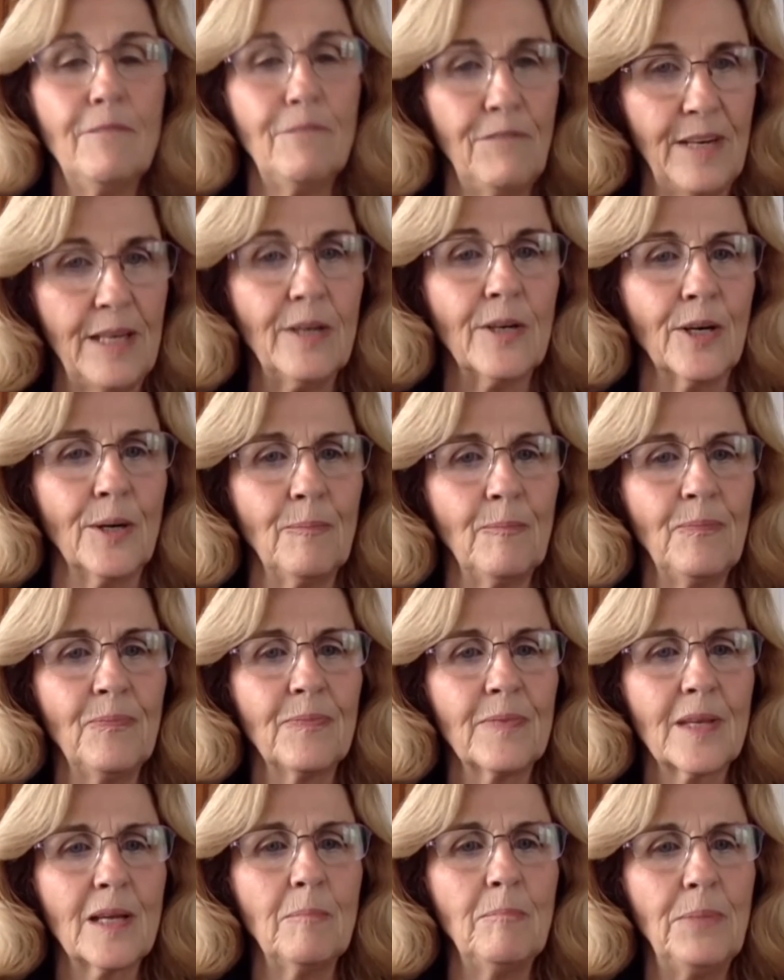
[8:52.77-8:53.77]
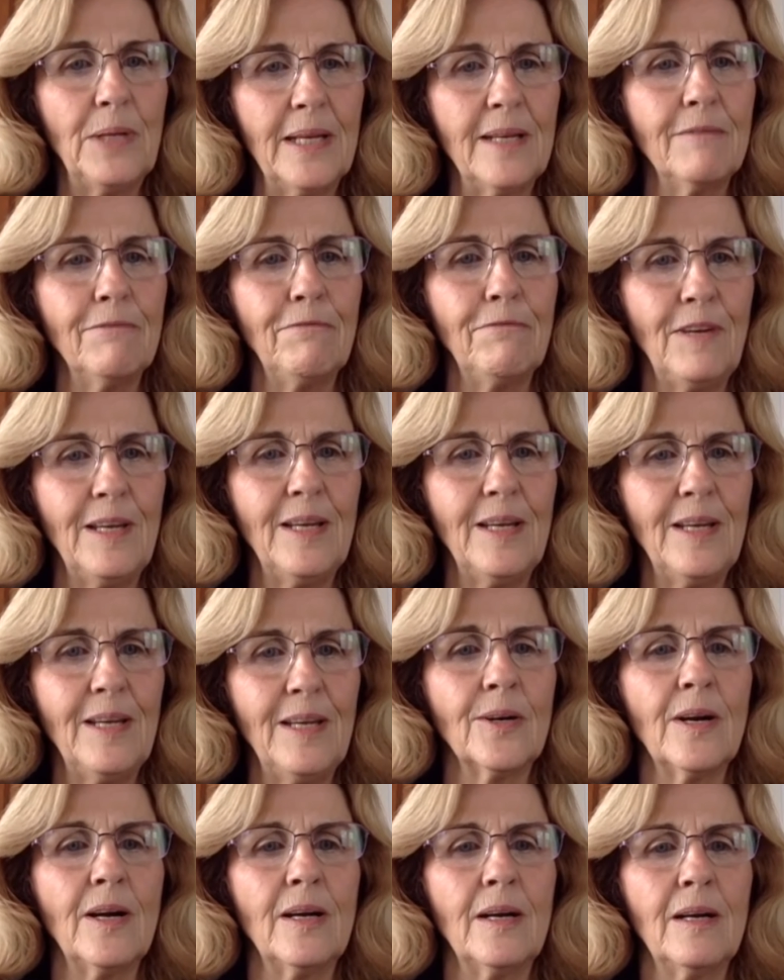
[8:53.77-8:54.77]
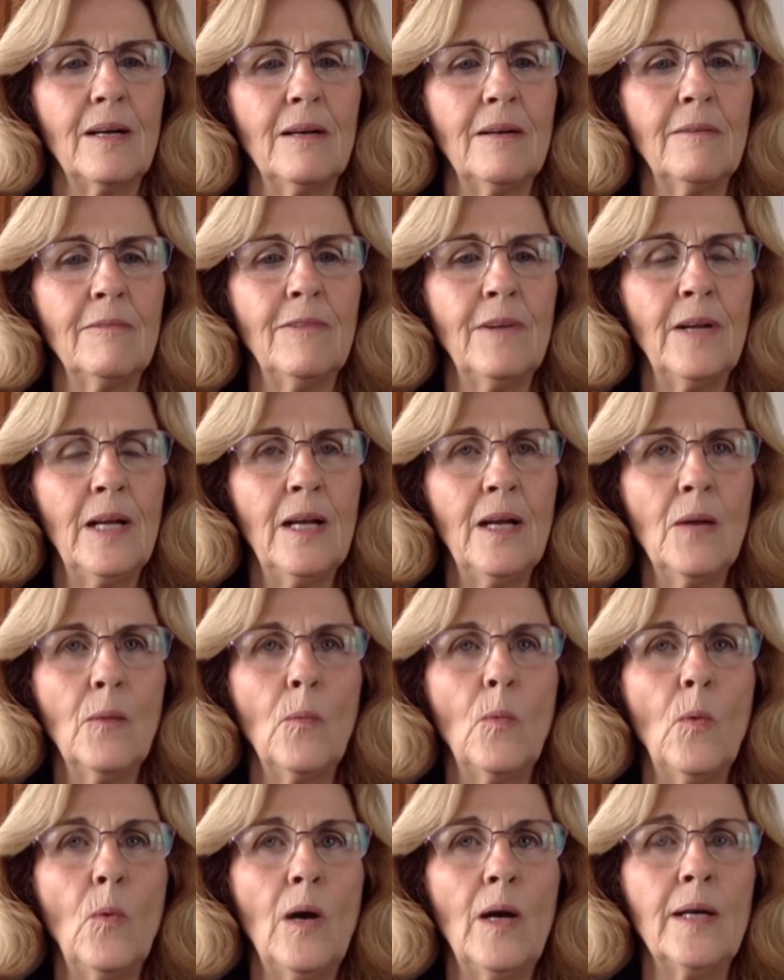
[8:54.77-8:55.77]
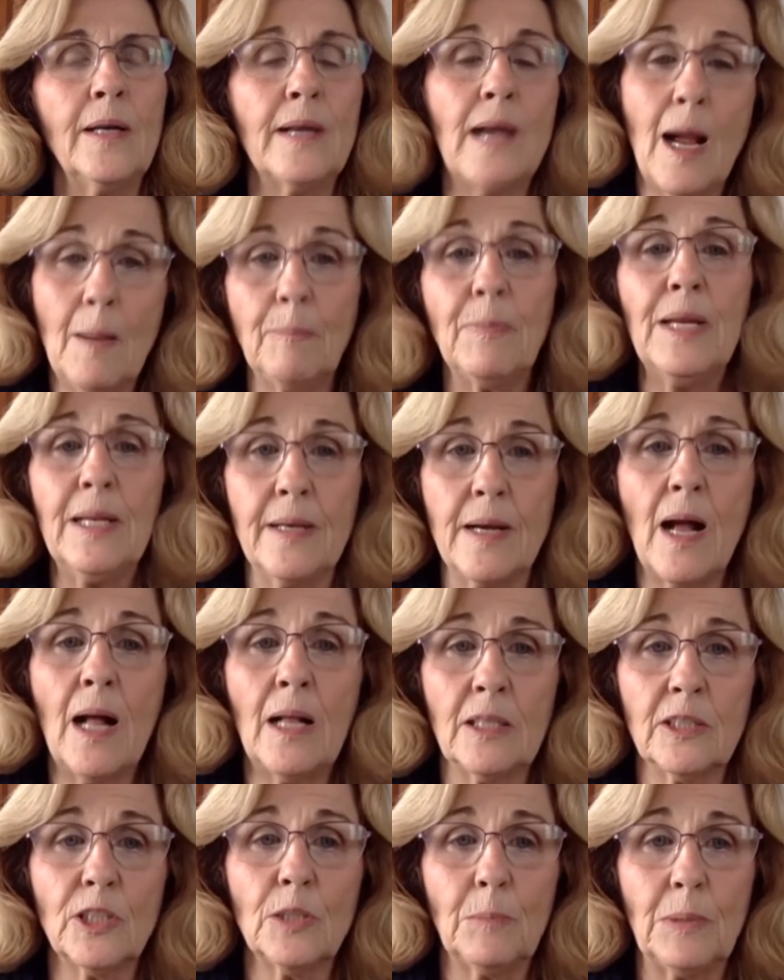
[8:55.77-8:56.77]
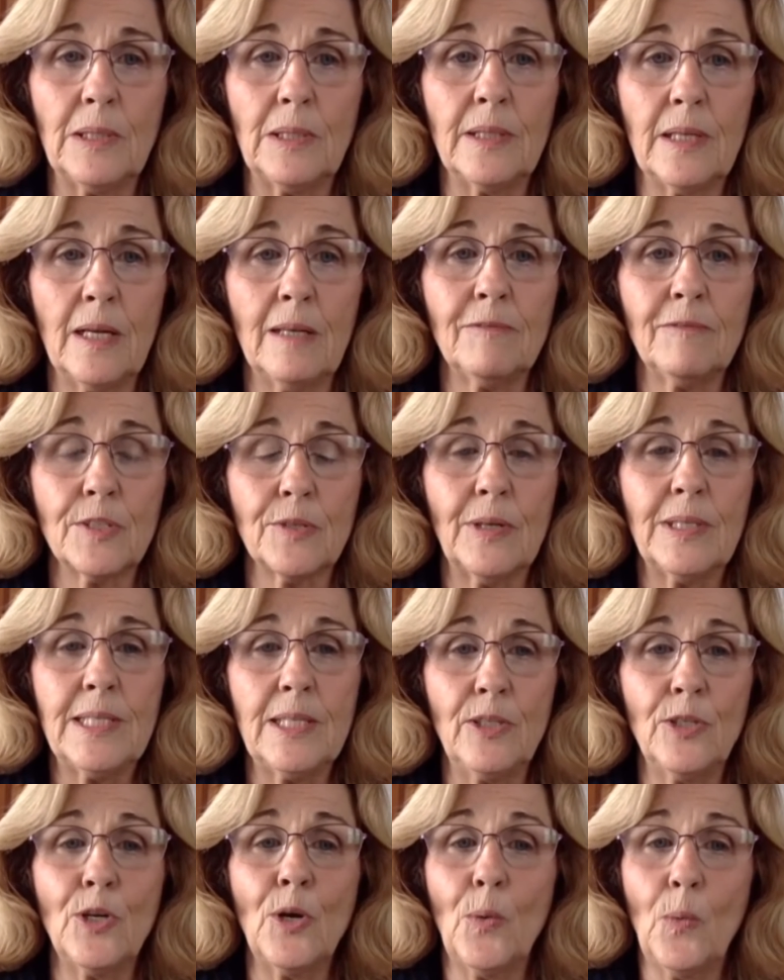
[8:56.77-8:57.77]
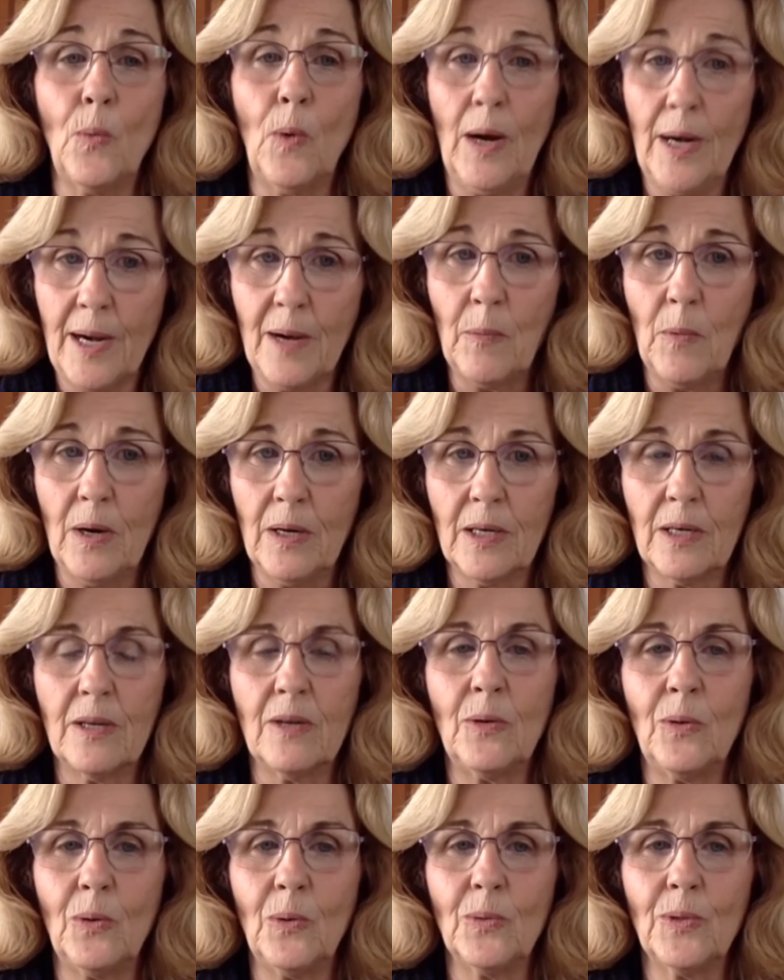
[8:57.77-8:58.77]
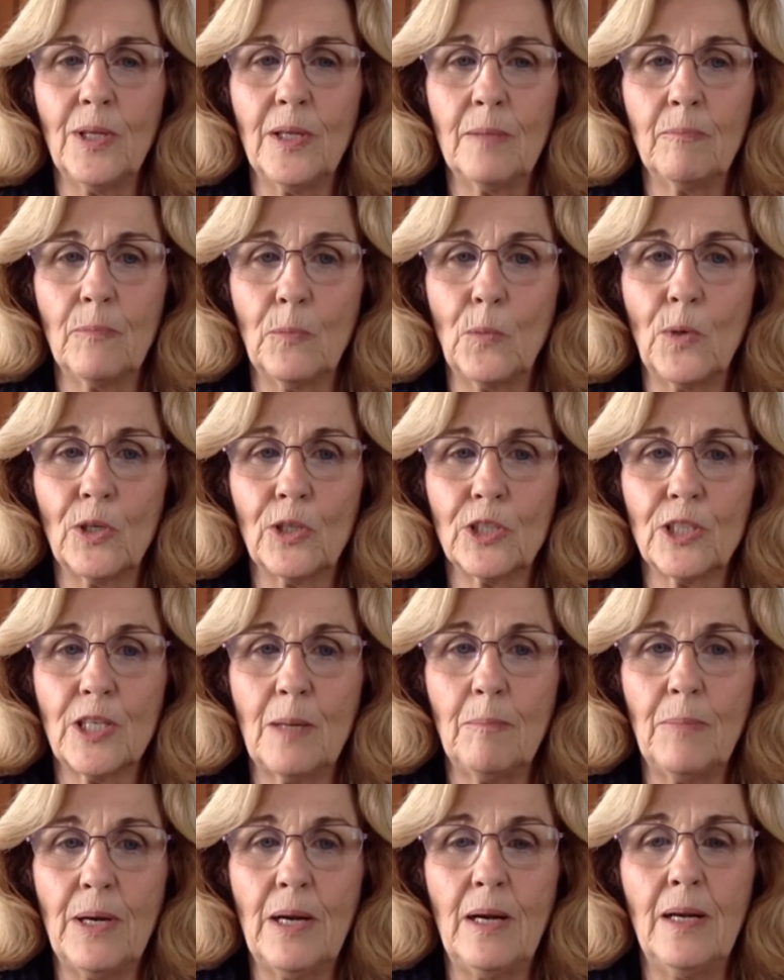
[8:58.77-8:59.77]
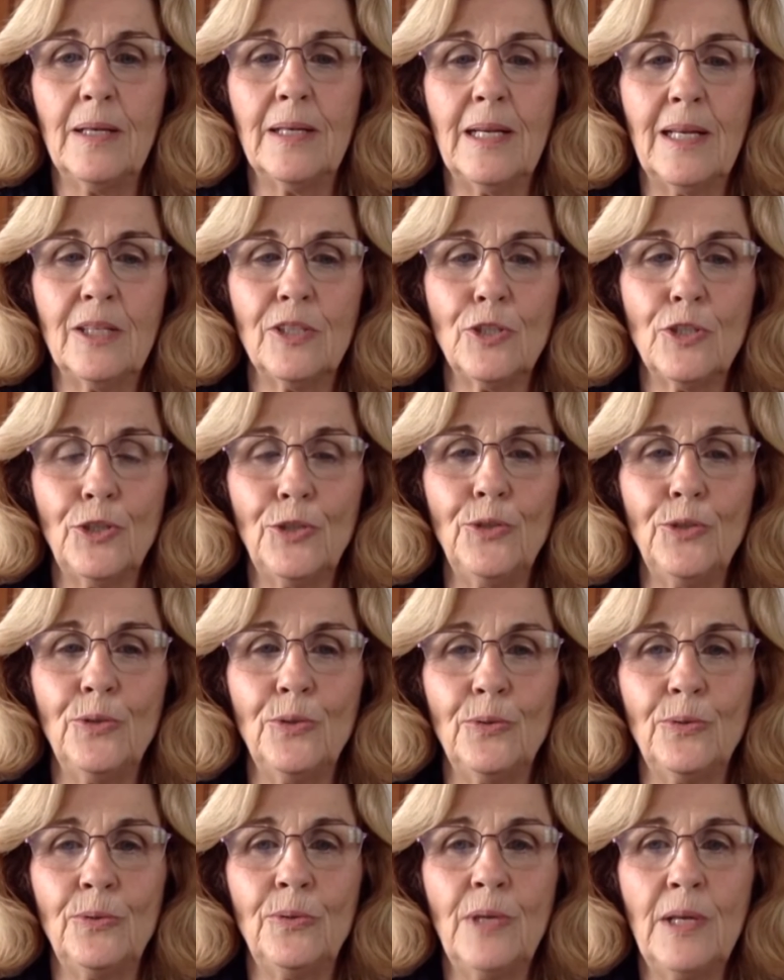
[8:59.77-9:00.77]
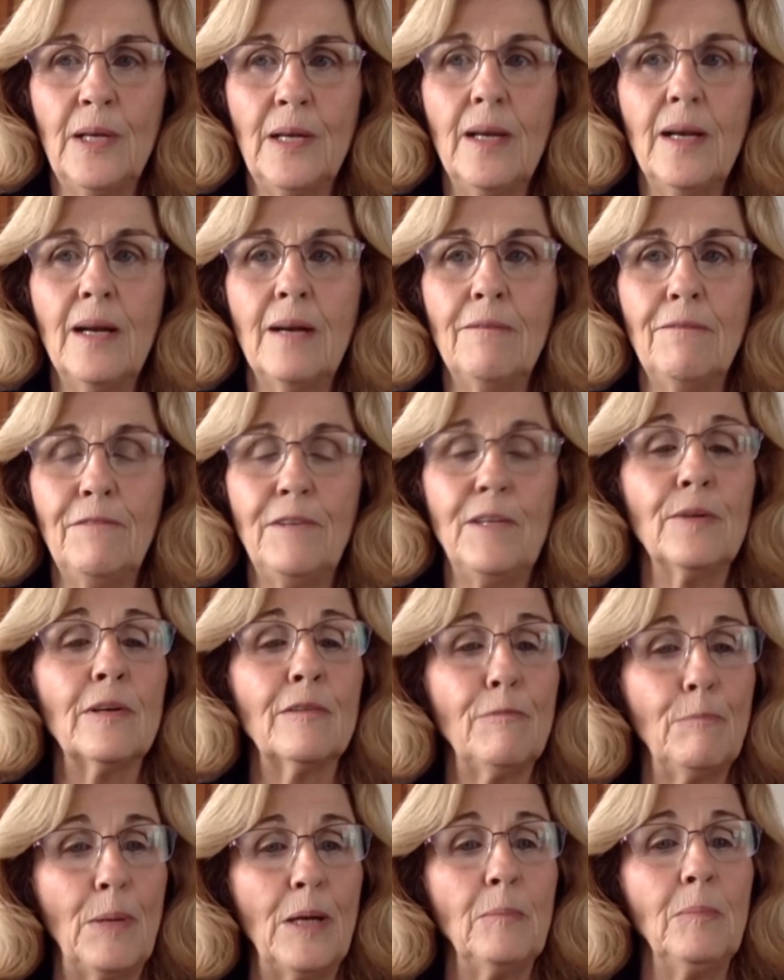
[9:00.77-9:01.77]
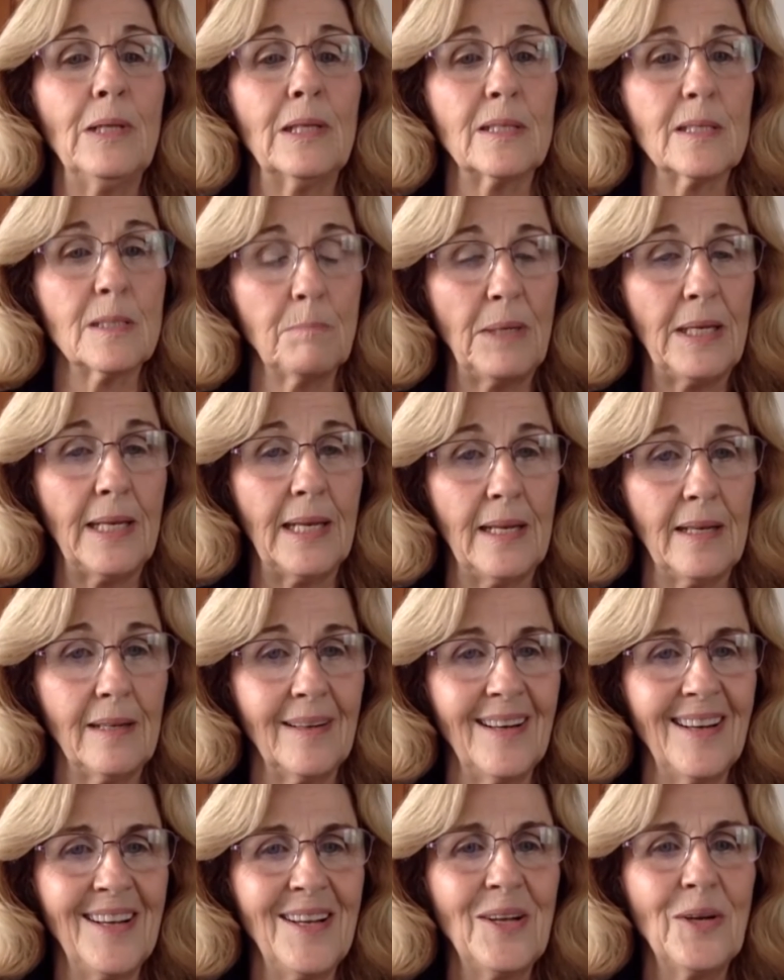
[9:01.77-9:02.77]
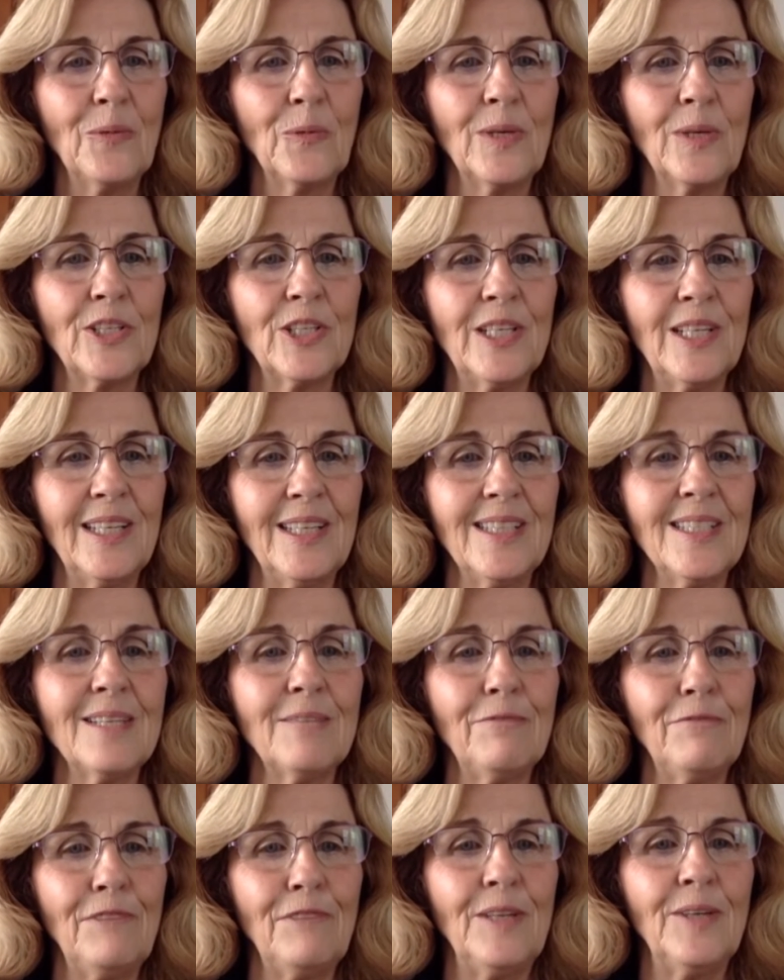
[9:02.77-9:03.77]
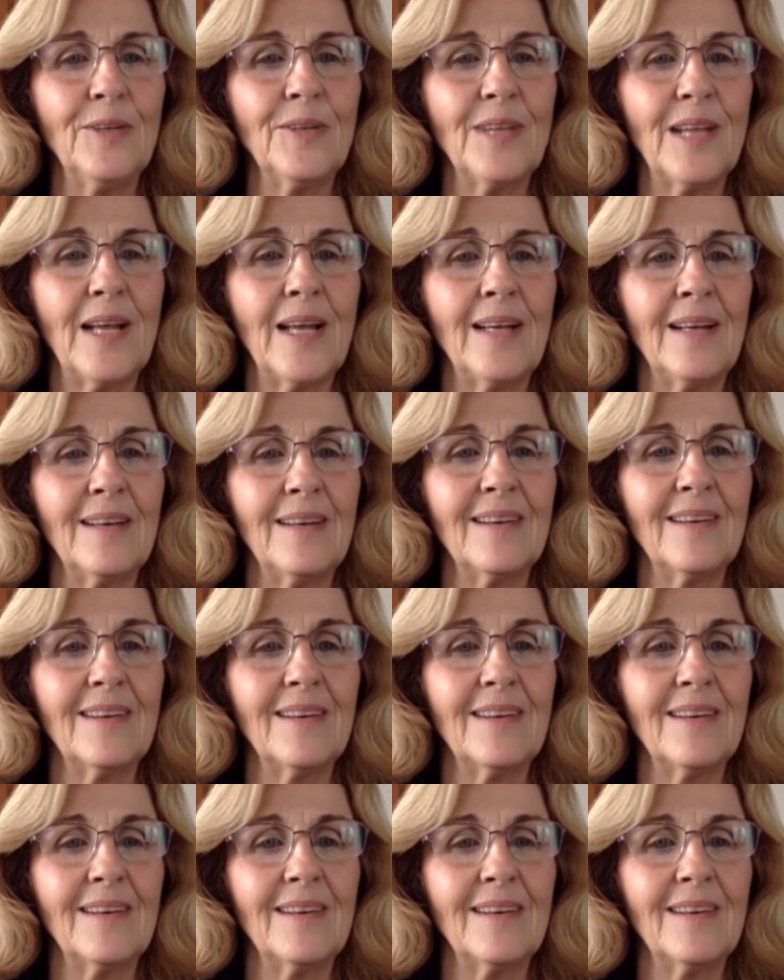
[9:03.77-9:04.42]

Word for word: fear, a big fear of one, not being knowledgeable enough. So I didn't know what I wanted to hold the workshop on. And two, a fear of public speaking, which is a fear that